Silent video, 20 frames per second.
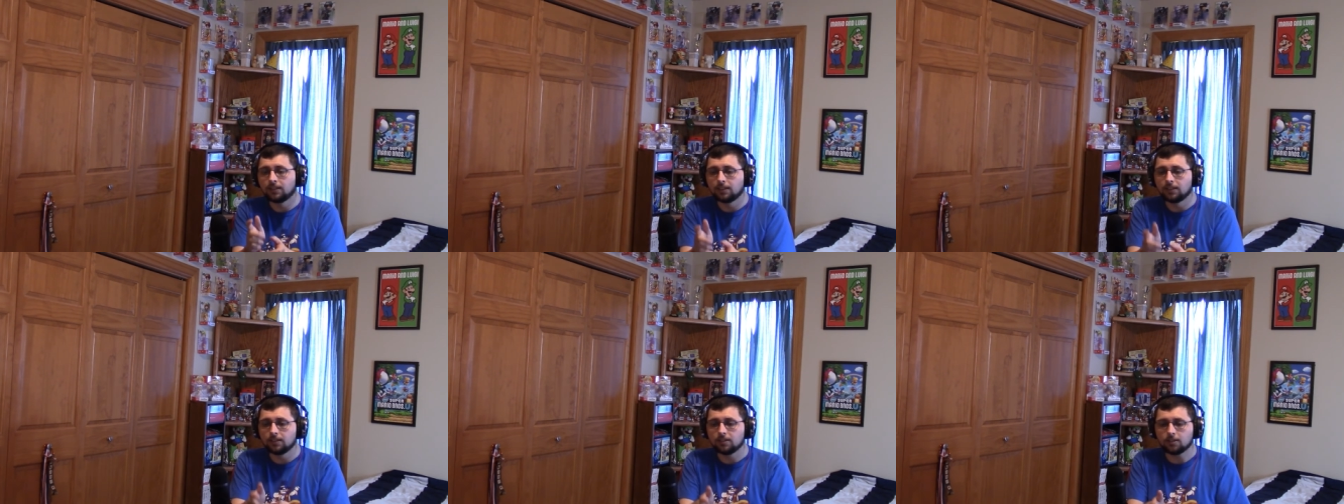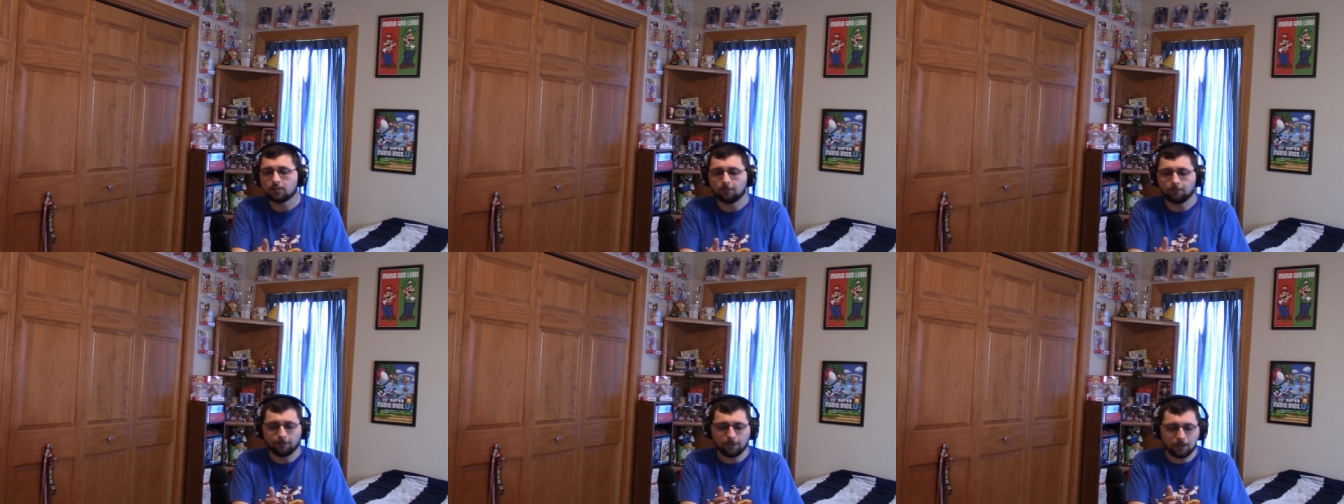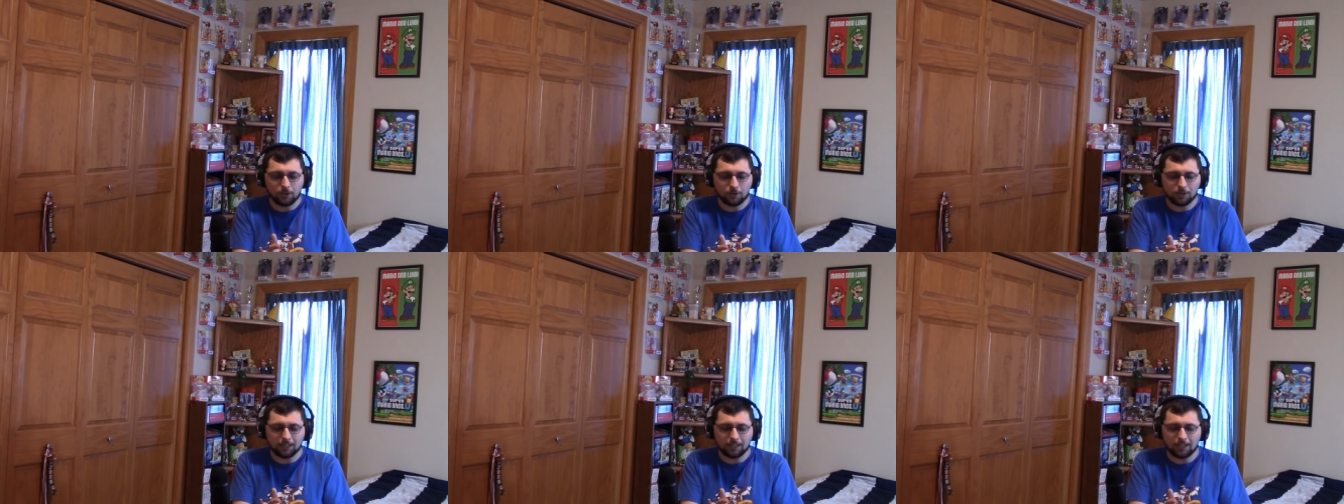So
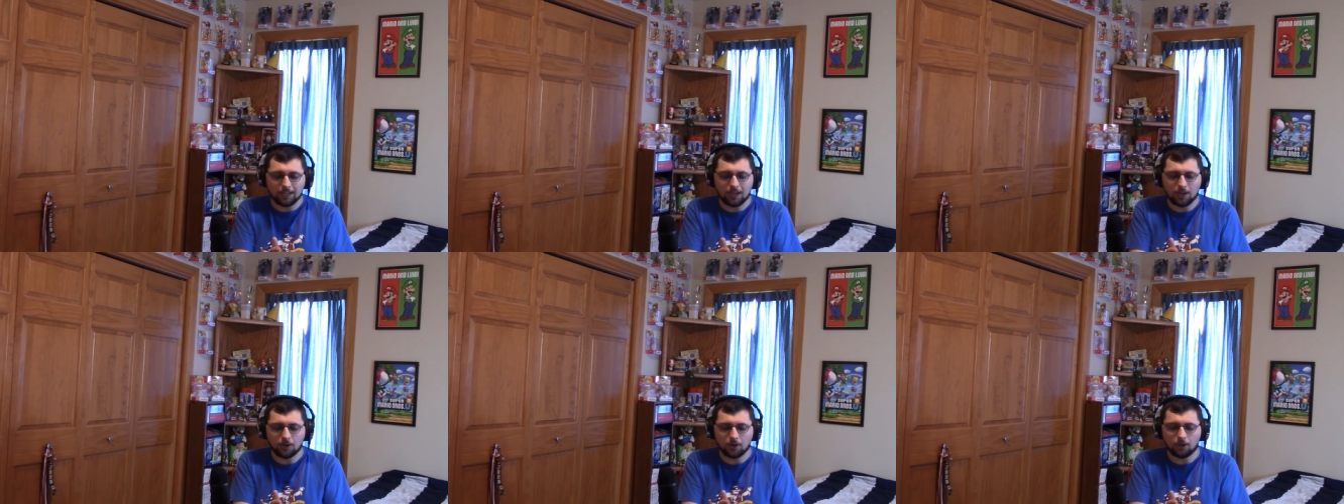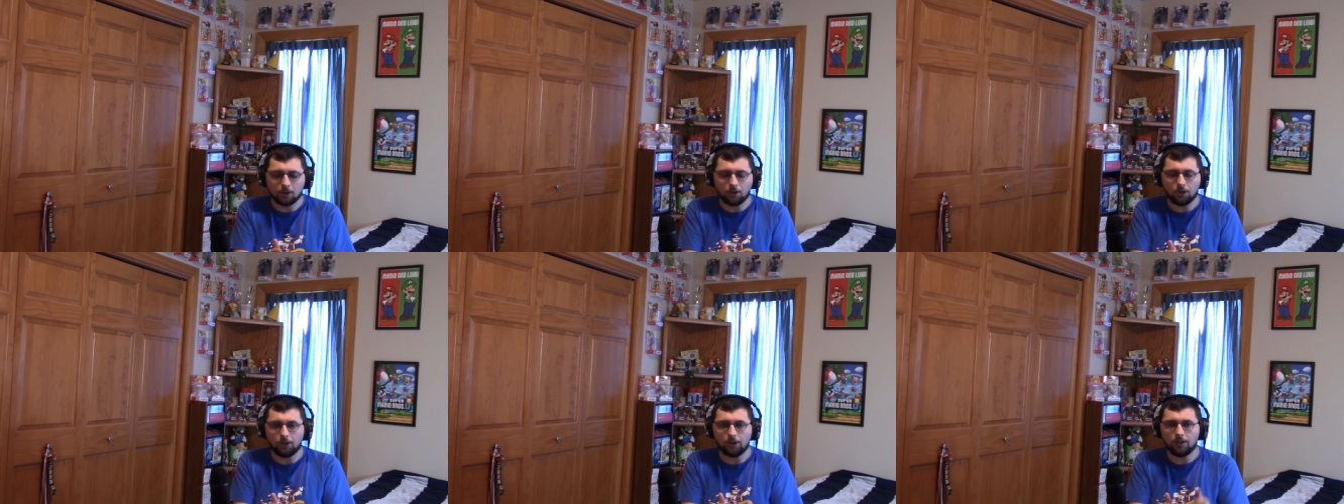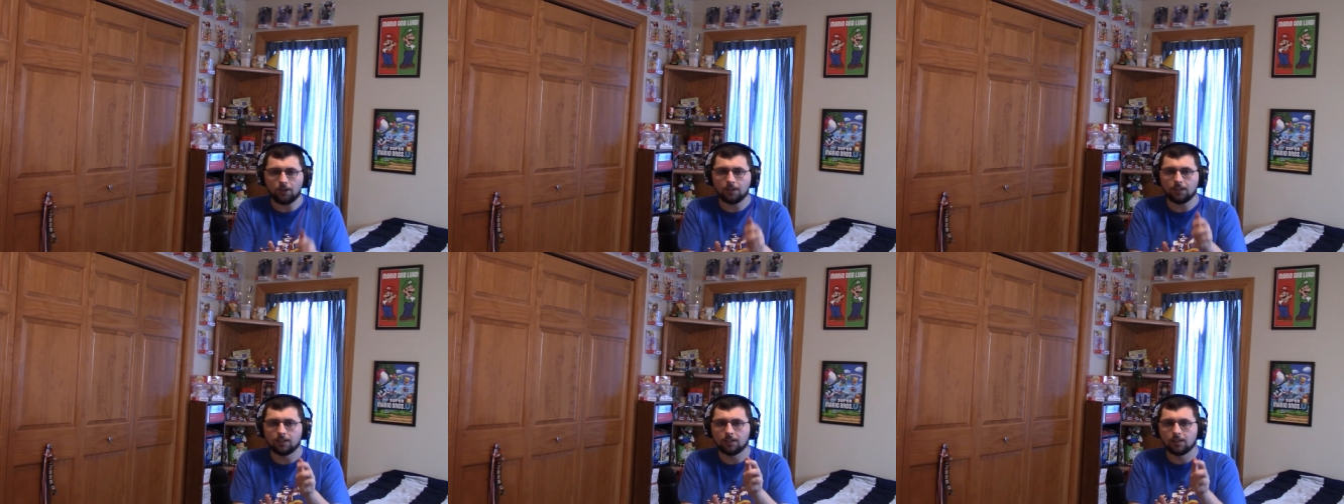frequently, you'd
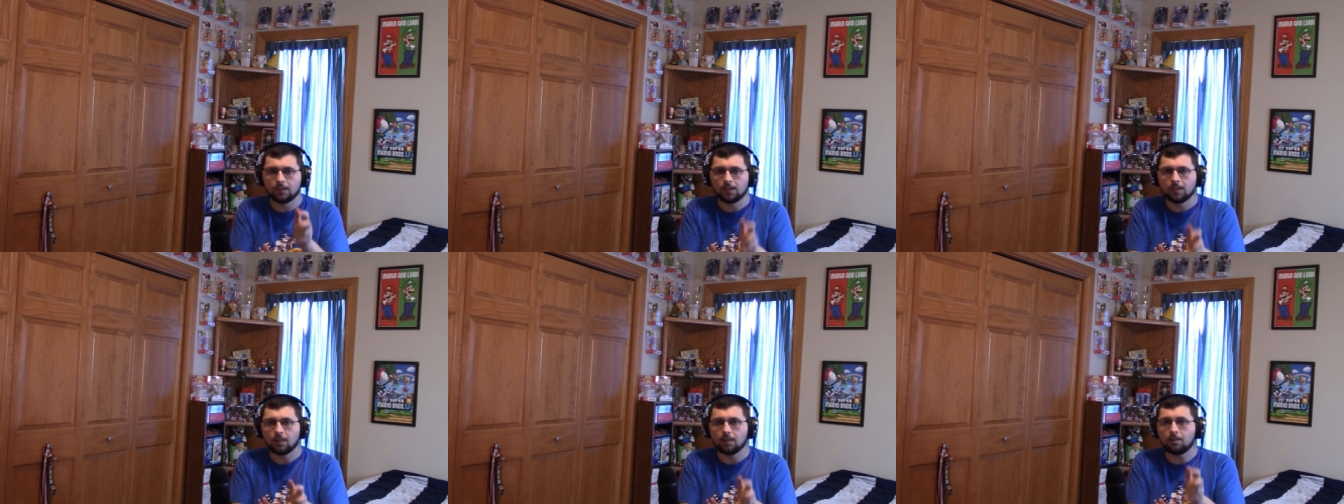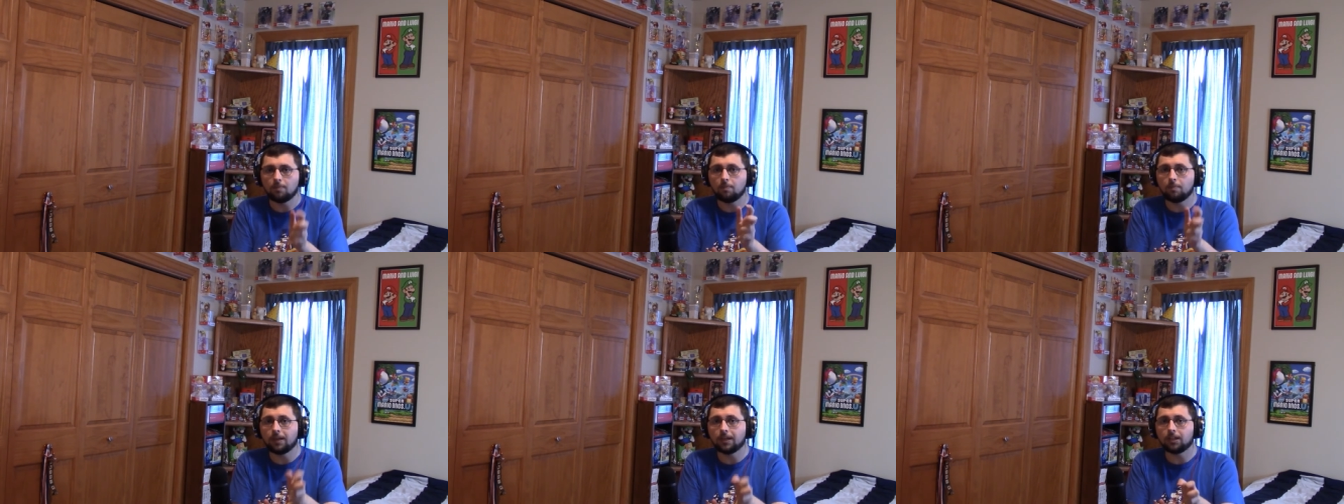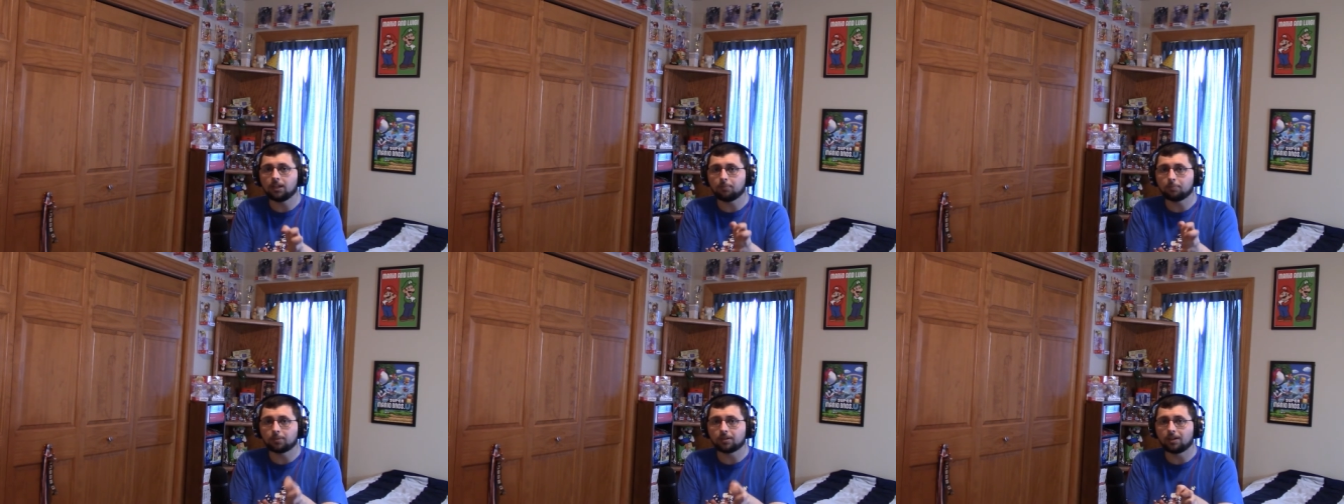hold the
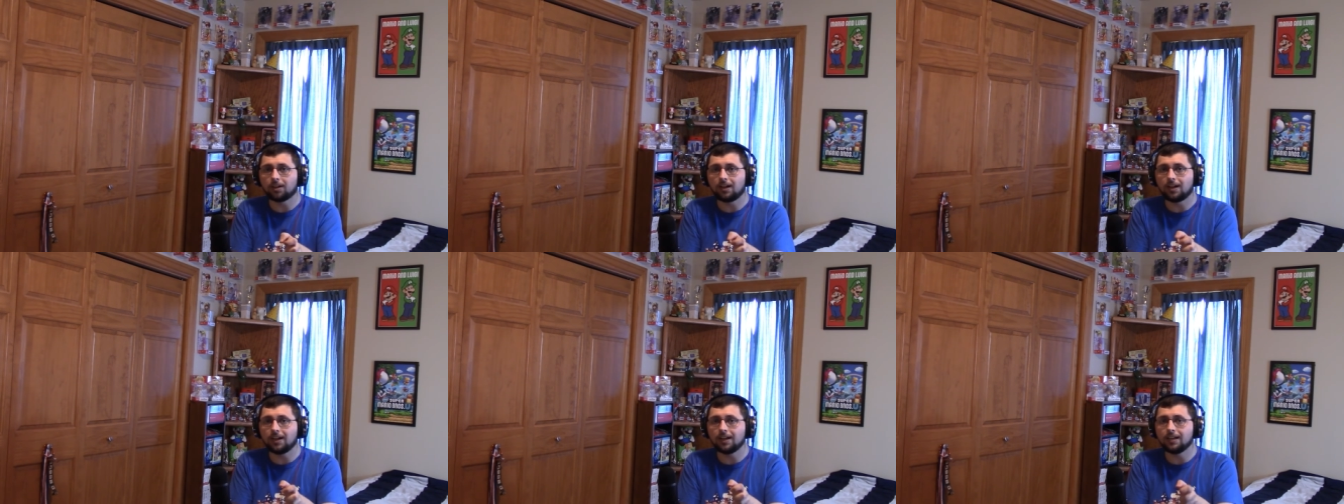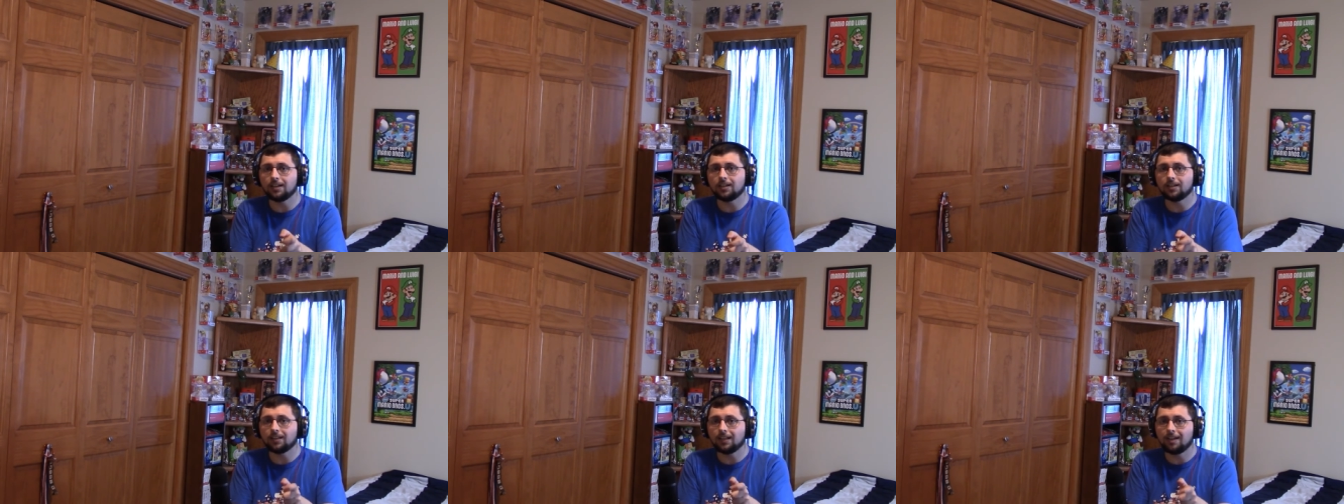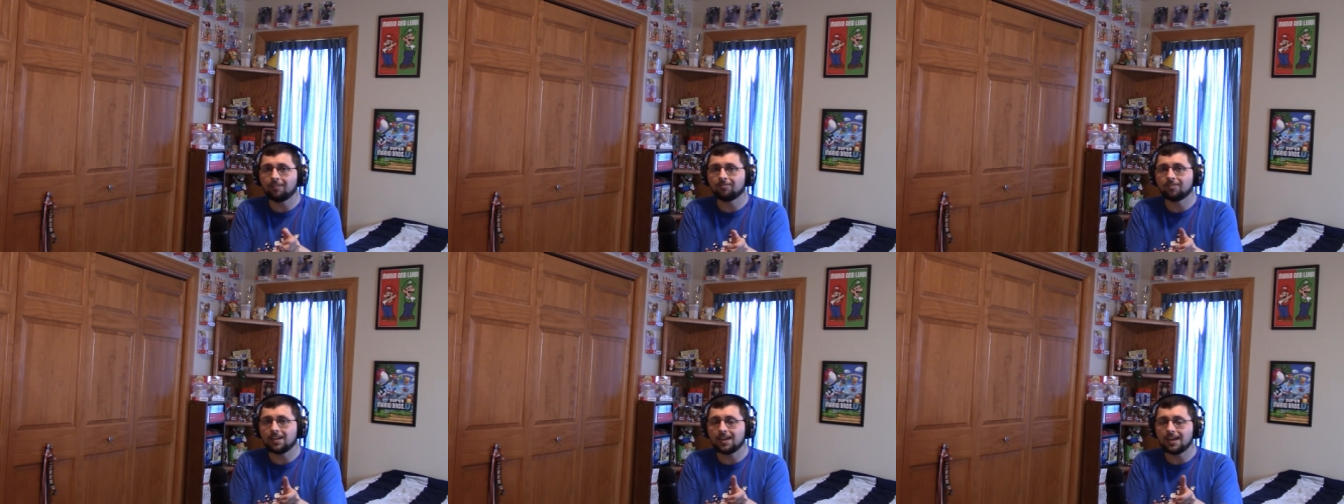middle prong in your left